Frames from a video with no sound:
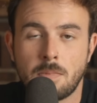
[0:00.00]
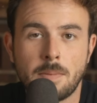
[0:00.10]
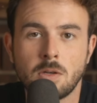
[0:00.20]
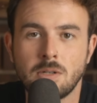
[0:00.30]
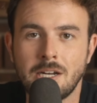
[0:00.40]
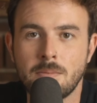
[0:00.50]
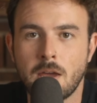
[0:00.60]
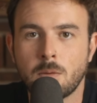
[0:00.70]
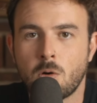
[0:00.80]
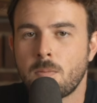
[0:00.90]
Maybe you need to
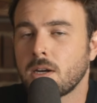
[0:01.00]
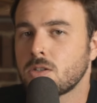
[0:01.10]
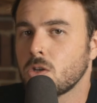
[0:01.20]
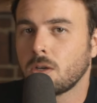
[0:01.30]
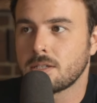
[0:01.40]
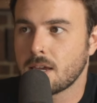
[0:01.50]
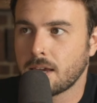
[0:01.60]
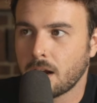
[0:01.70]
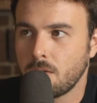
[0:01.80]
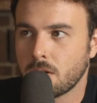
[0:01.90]
make more money so you can take
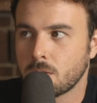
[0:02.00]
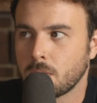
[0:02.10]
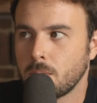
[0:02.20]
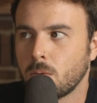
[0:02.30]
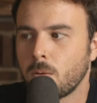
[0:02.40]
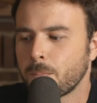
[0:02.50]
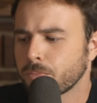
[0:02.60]
care of other people.